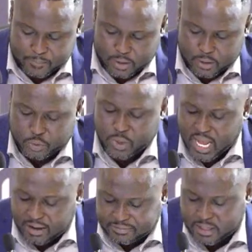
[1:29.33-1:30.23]
You
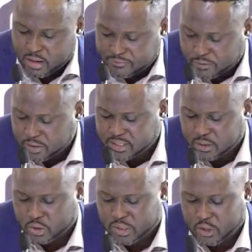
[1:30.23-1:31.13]
have of course, the
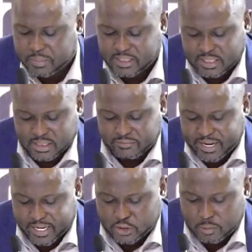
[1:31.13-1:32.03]
committees, the
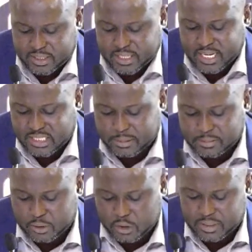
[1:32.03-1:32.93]
Finance Committee,
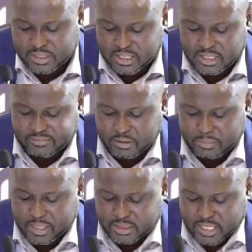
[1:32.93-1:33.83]
Establishment Committee,
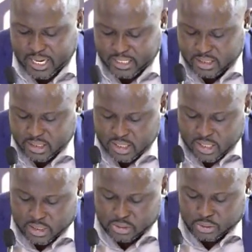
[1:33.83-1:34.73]
Development, and
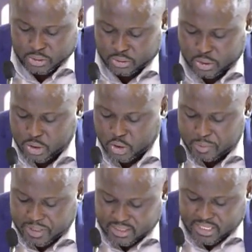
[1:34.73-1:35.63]
such other
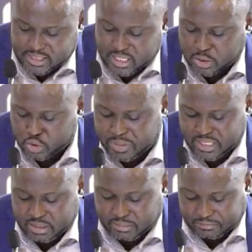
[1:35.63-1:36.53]
committees as the council may
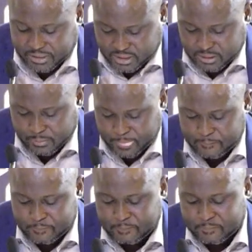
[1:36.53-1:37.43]
deem fit.
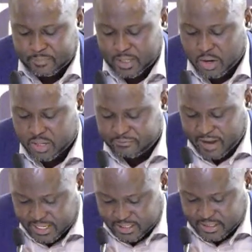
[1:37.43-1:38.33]
Now, the
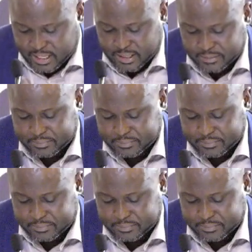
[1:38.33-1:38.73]
findings are